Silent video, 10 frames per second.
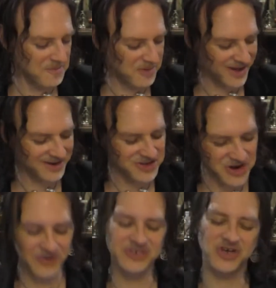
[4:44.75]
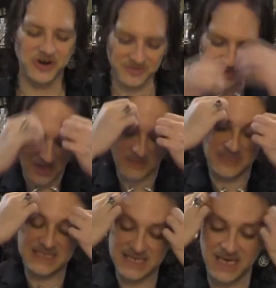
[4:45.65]
but you know, in terms of
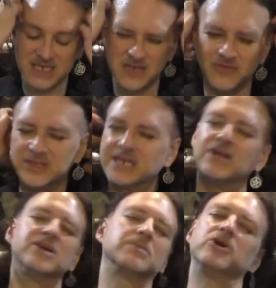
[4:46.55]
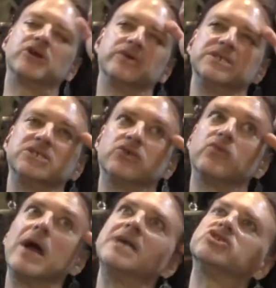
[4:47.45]
seeing it differently, now look, Mercury's still
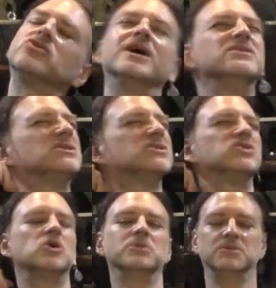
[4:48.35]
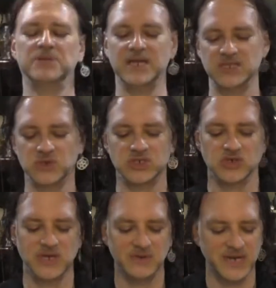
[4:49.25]
retrograde, still so many planets
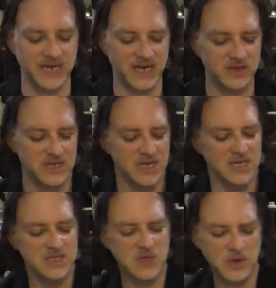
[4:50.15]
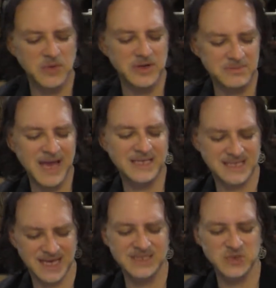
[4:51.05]
retrograde right now, so it would make
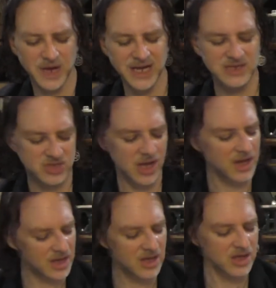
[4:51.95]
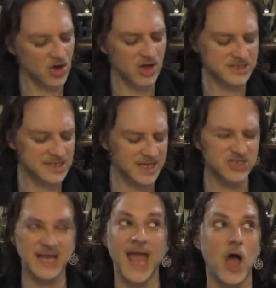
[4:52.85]
sense, right? G call to the
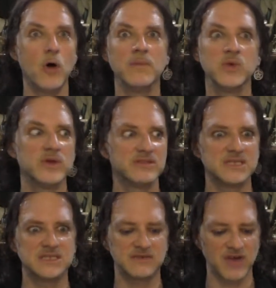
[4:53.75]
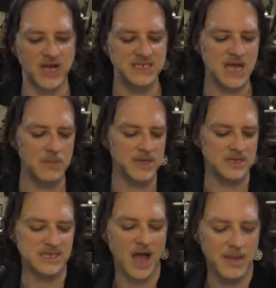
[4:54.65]
angels, like, help me with this divine
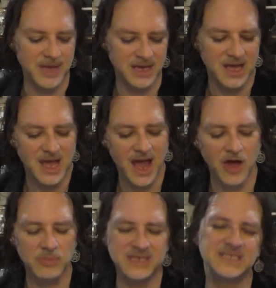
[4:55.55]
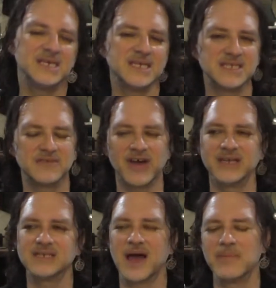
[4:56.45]
timing, help me see its
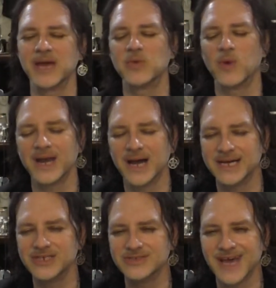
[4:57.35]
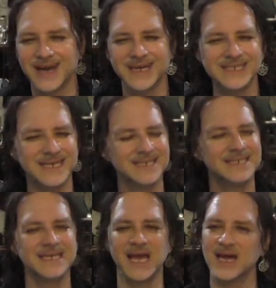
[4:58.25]
divine timing. And when I do that, I tend
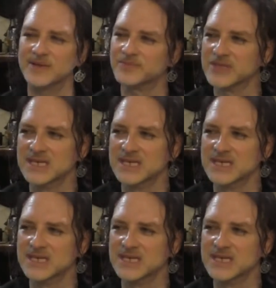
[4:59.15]
to get